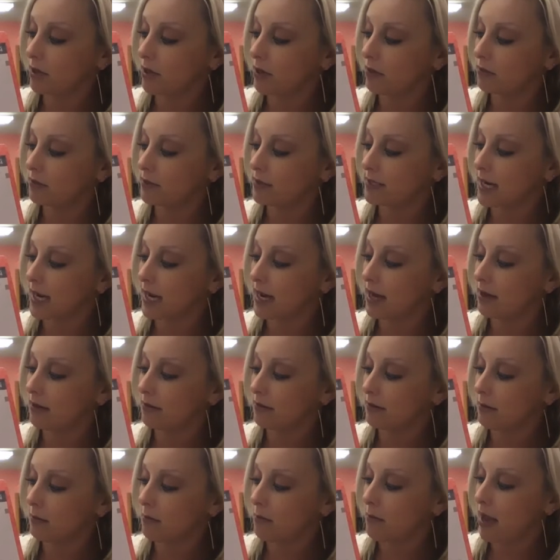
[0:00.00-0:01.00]
go
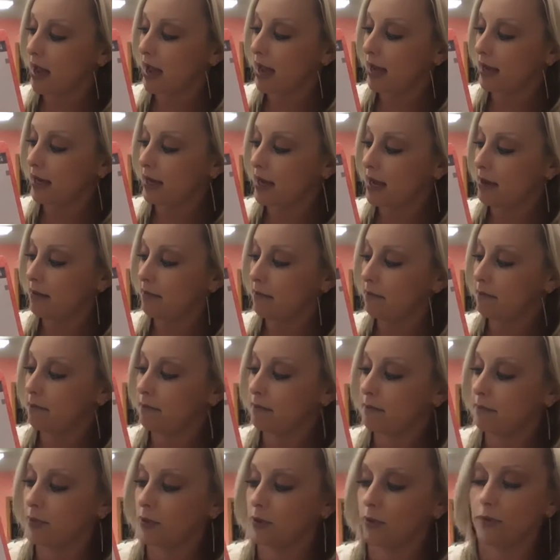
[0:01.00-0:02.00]
down, back up,
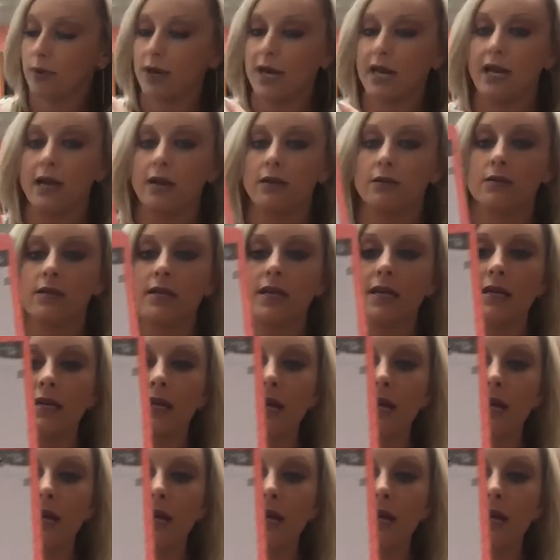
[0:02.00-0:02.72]
around, and